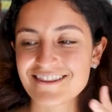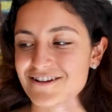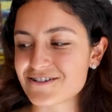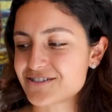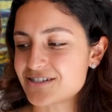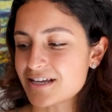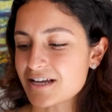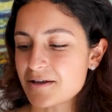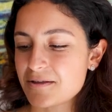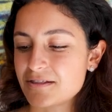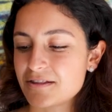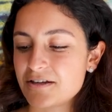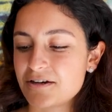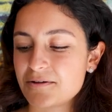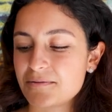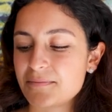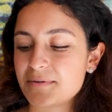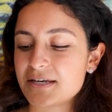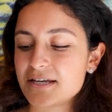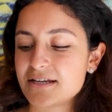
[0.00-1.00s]
There's like a
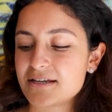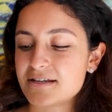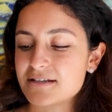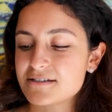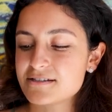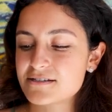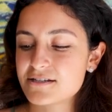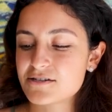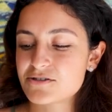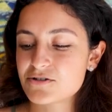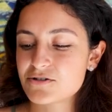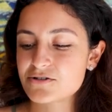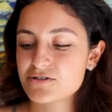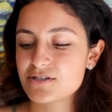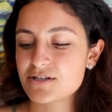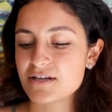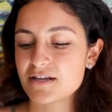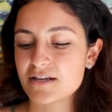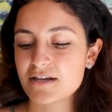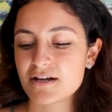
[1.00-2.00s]
little mini
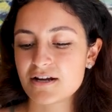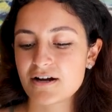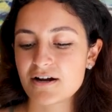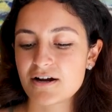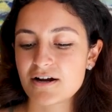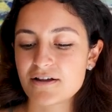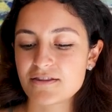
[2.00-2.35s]
scissors in here,